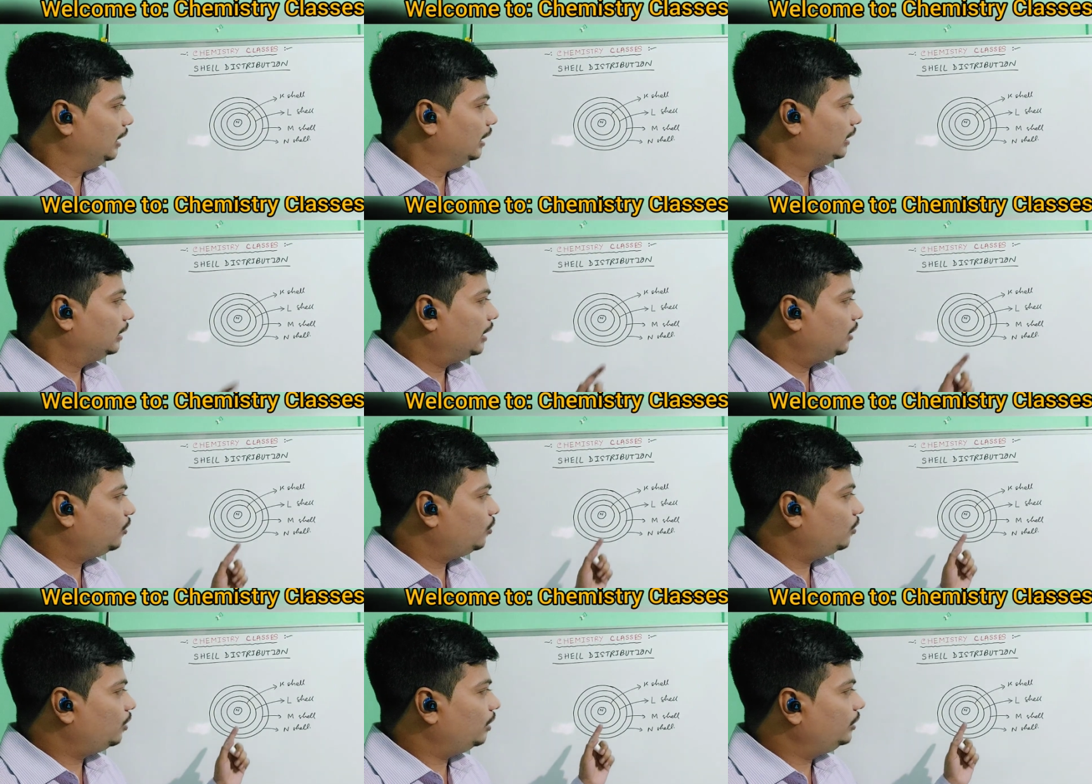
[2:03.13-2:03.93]

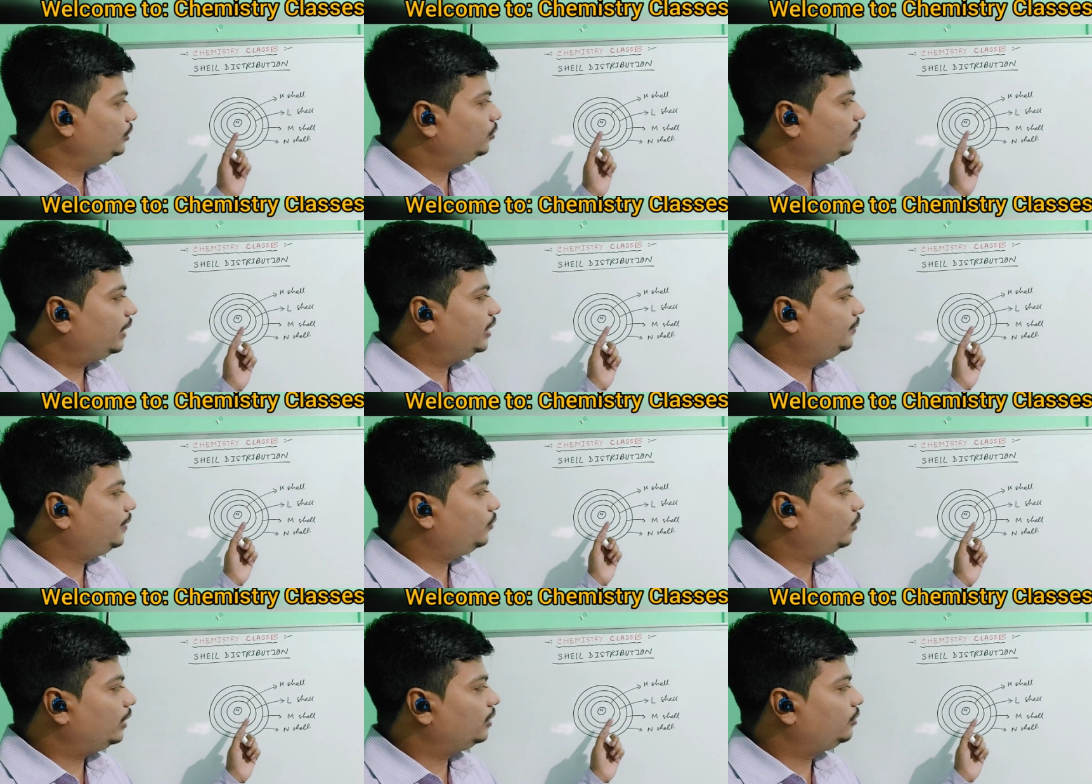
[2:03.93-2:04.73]
Now you might be
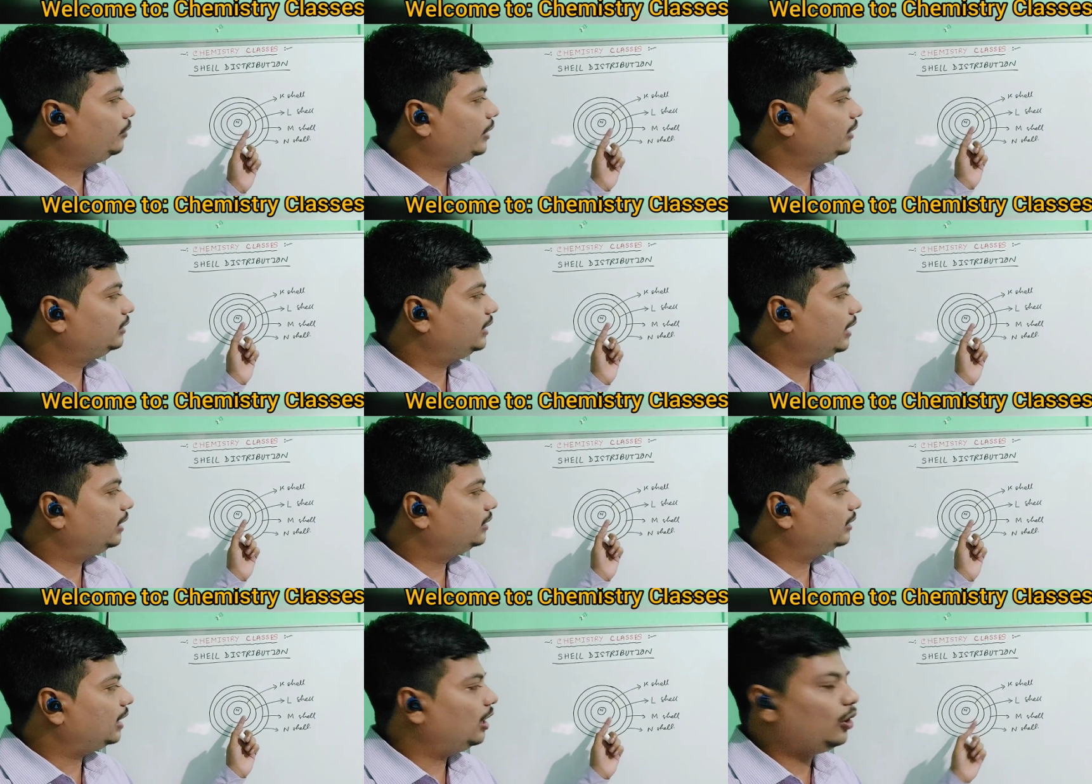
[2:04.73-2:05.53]
wondering
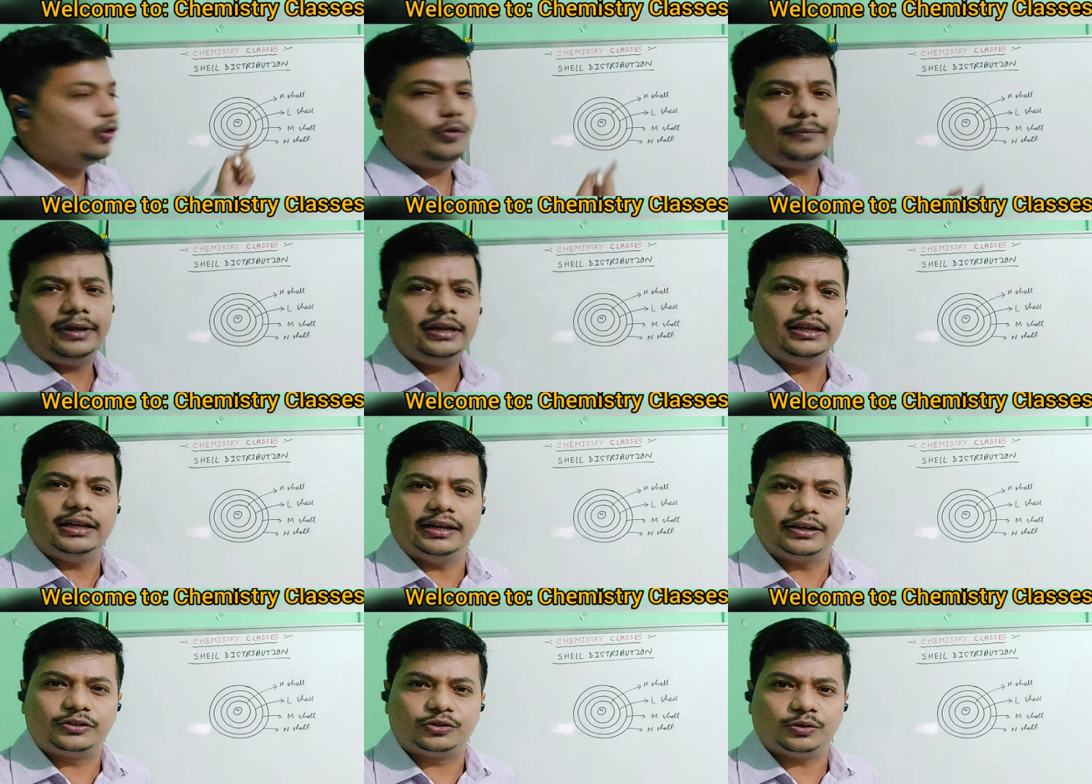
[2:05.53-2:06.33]
that how many
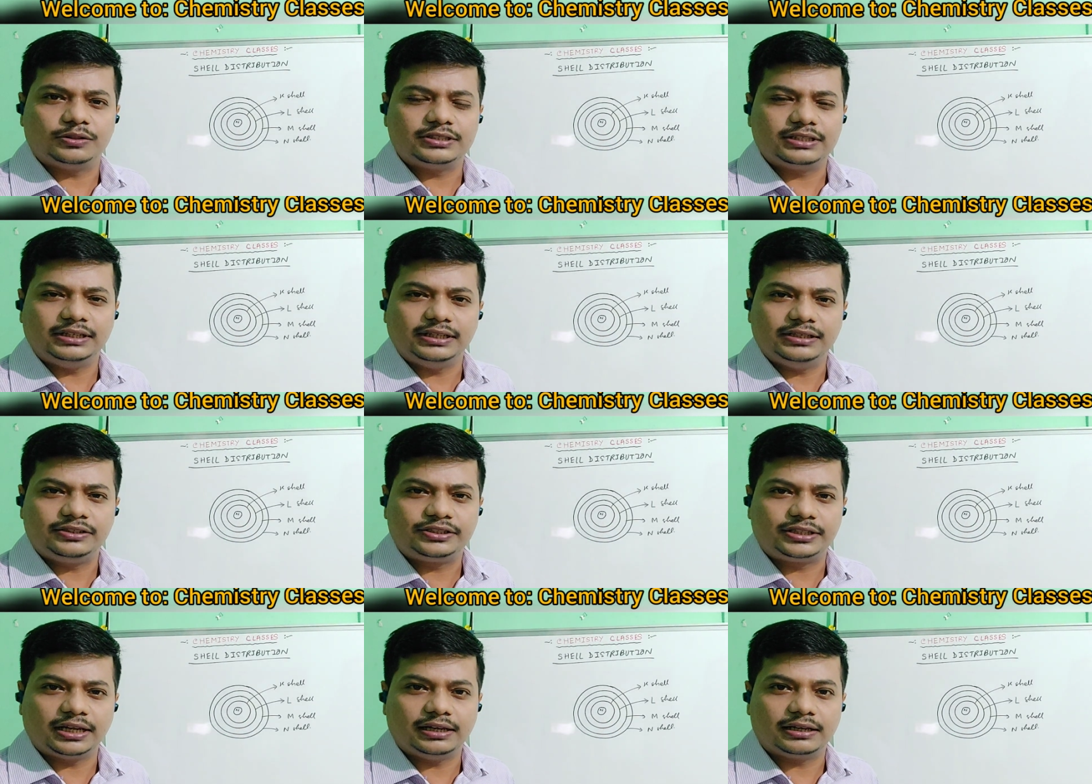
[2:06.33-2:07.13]
electrons in each
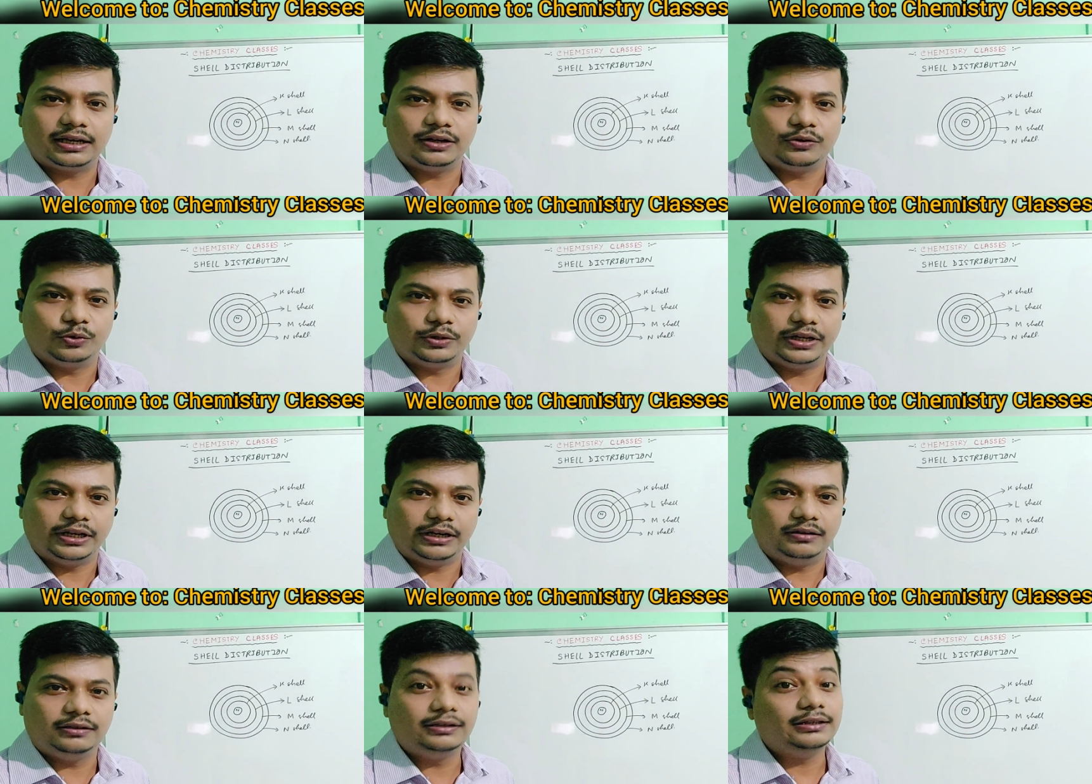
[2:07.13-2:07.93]
shell can
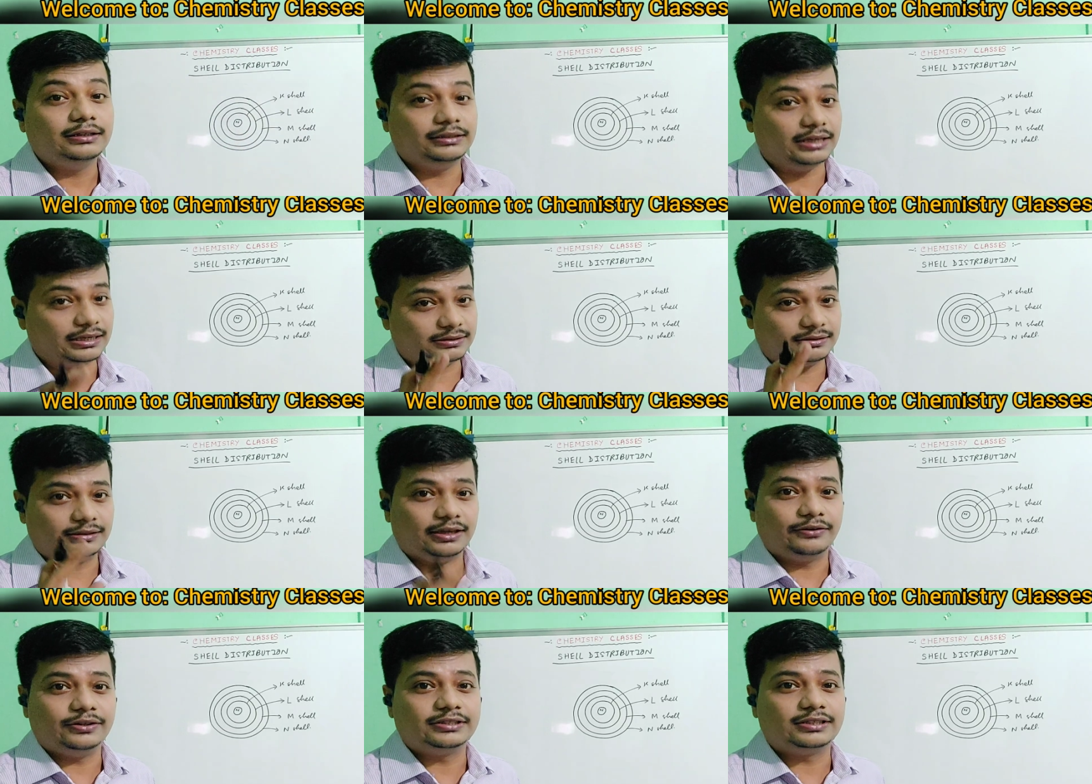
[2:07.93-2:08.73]
rotate. Yes,
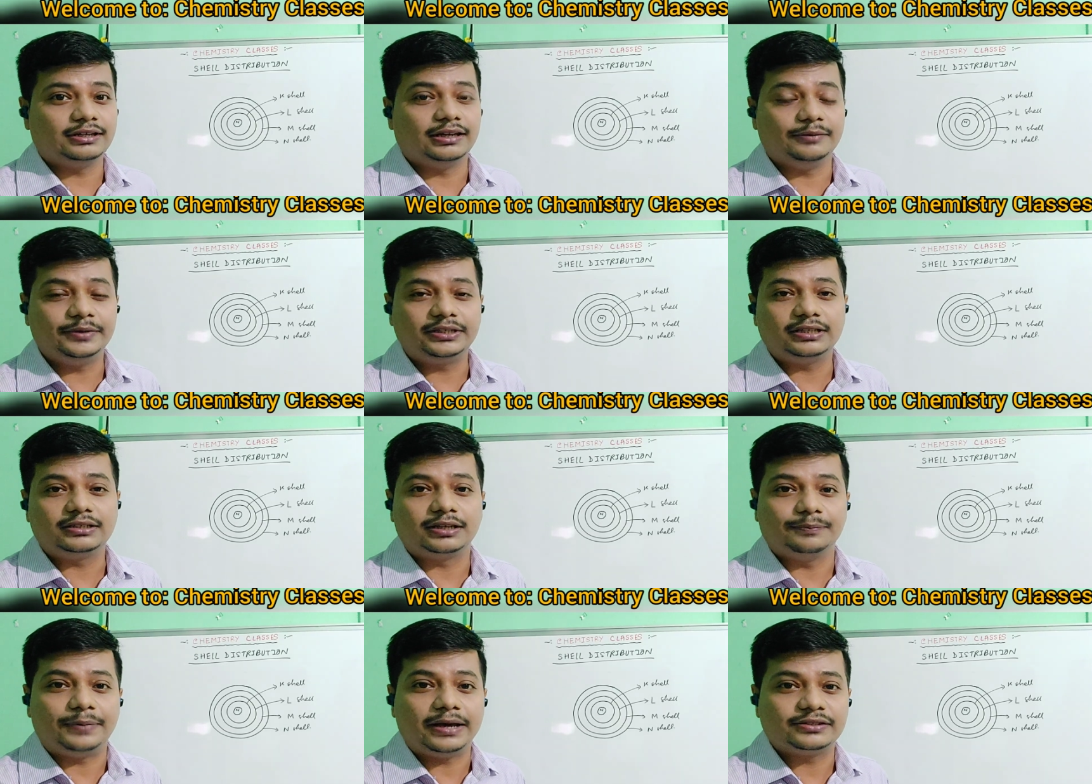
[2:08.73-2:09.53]
there is a limited
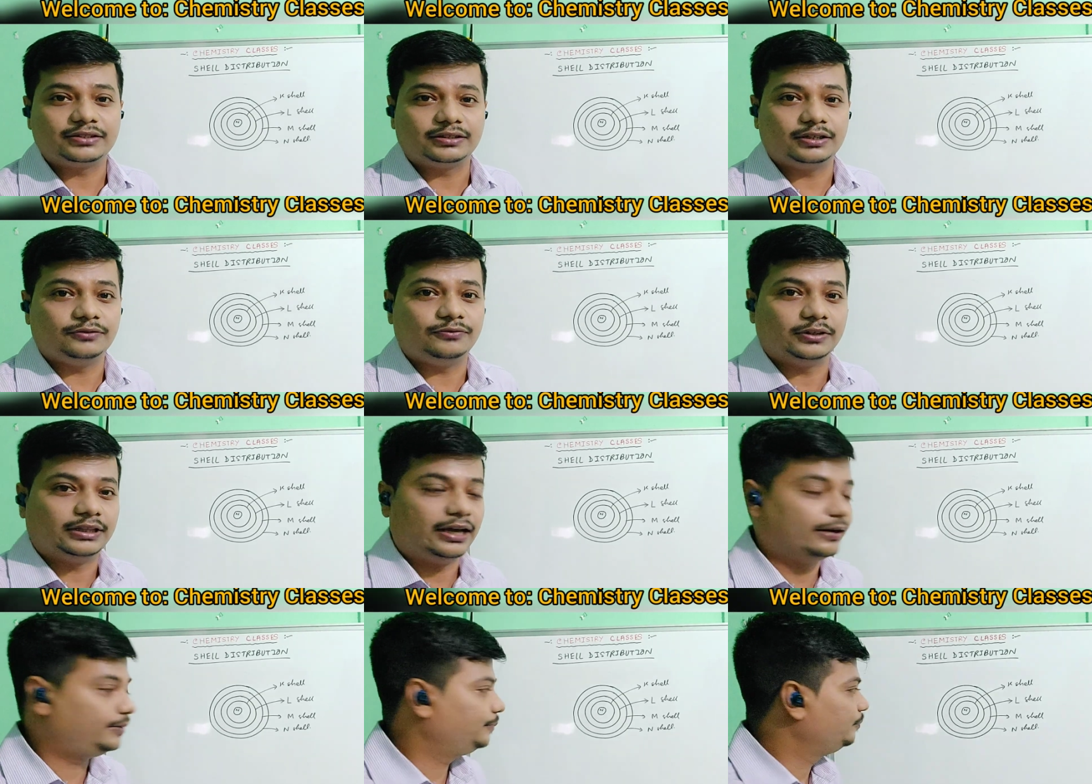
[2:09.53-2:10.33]
capacity for
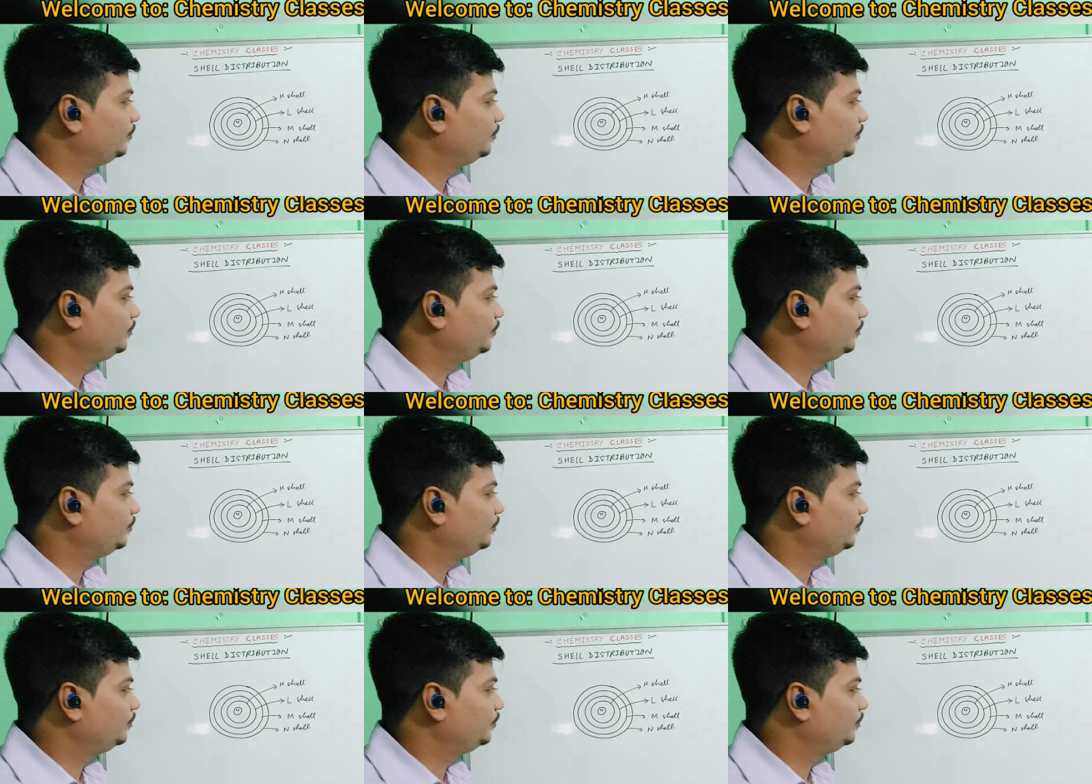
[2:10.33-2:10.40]
that.